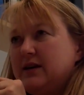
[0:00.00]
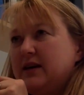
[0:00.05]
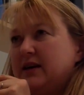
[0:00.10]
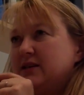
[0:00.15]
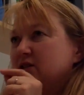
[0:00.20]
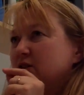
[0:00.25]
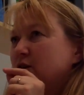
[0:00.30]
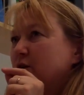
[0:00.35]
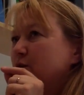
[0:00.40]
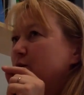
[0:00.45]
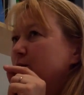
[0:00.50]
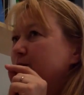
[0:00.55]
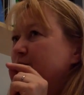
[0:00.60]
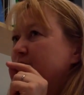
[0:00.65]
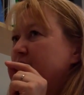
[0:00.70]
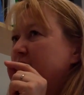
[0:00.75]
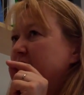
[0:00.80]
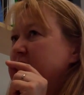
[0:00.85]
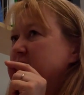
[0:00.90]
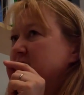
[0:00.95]
And so
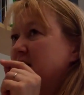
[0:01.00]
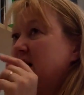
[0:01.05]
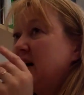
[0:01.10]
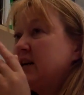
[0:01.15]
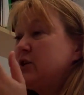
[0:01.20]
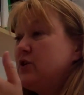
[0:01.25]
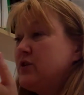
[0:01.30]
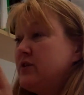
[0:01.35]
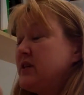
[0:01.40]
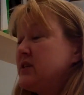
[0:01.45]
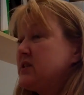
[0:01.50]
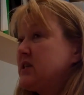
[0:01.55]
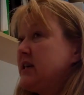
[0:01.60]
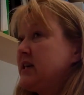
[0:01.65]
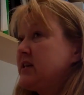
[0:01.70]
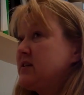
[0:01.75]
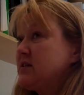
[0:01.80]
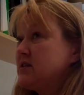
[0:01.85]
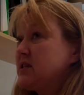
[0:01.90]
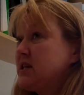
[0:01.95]
that data you then
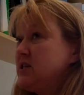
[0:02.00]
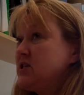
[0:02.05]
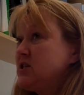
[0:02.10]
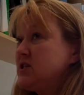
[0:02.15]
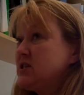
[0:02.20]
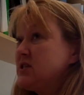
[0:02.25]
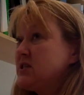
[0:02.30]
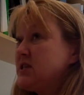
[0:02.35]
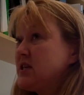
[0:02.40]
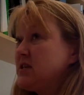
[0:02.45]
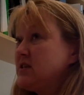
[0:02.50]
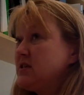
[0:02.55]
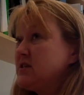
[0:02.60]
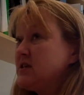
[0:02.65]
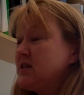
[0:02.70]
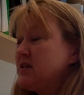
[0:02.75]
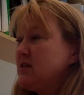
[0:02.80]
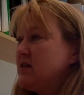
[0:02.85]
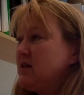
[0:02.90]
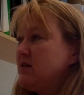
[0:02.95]
take to the teaching centres,
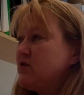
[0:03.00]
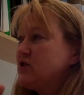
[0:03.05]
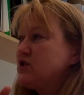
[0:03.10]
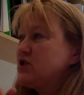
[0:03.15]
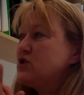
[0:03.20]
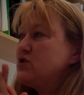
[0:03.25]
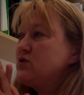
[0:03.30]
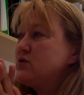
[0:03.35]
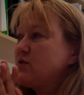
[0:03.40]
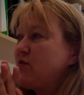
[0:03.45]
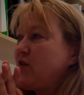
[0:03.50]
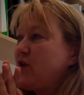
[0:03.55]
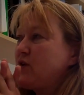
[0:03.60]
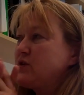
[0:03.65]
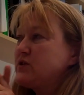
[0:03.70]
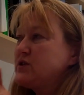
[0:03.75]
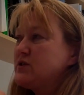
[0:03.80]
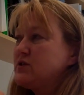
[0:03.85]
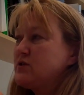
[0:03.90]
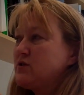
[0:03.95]
and if the students'
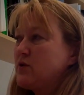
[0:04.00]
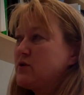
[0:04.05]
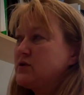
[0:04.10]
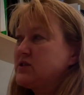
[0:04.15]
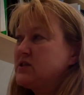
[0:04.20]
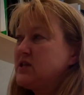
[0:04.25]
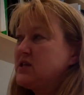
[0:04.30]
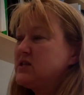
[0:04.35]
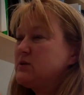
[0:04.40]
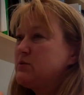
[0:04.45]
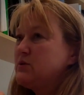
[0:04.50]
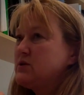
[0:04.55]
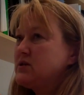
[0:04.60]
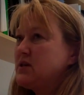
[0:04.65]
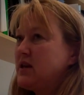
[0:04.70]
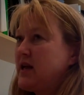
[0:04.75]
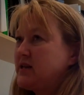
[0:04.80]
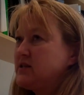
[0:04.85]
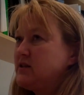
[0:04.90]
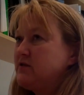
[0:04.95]
focus is on assessments
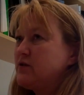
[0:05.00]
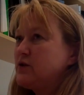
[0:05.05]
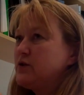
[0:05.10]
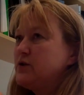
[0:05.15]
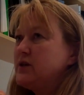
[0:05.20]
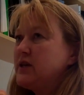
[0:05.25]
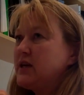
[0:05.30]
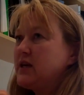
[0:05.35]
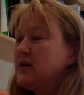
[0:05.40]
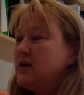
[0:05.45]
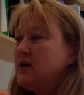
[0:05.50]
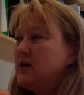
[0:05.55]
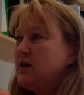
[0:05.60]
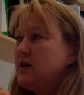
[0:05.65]
and active learning,